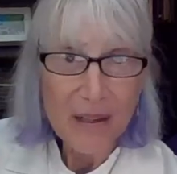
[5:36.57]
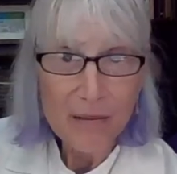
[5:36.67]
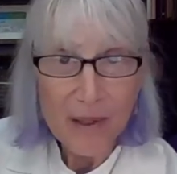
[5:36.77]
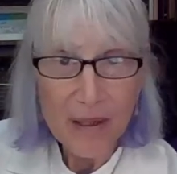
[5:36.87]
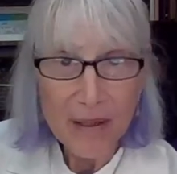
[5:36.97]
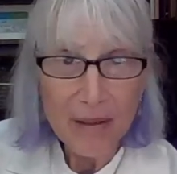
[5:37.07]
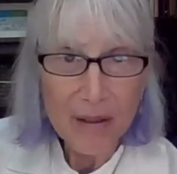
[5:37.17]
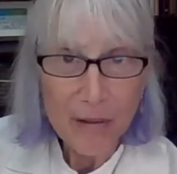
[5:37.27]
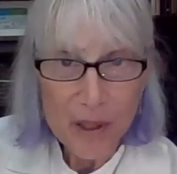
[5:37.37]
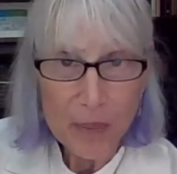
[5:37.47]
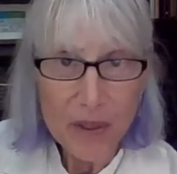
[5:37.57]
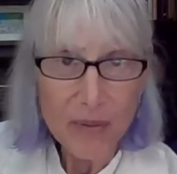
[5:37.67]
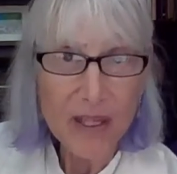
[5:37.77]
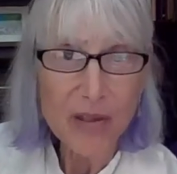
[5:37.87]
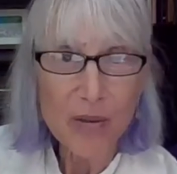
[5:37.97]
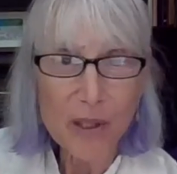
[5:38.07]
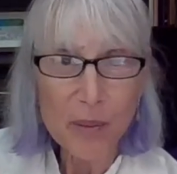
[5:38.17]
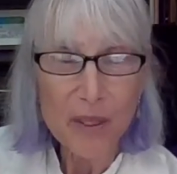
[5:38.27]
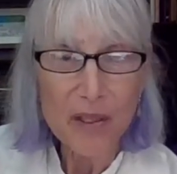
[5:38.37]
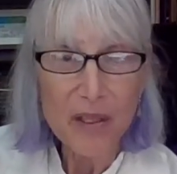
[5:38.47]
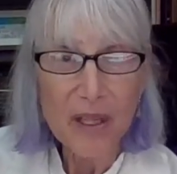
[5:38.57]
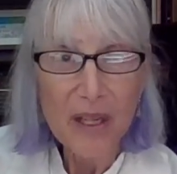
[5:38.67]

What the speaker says: Krispies, Rice Krispies,